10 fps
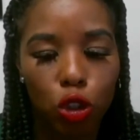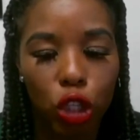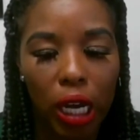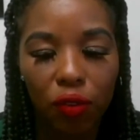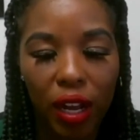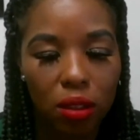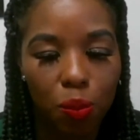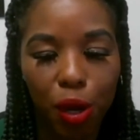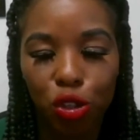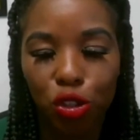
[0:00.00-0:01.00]
I was trying to find
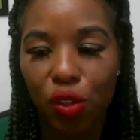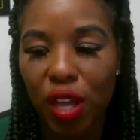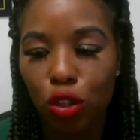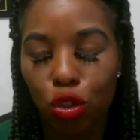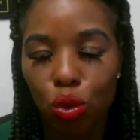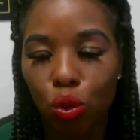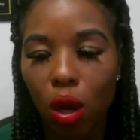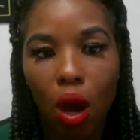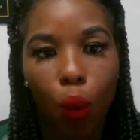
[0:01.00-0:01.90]
some pictures on that too.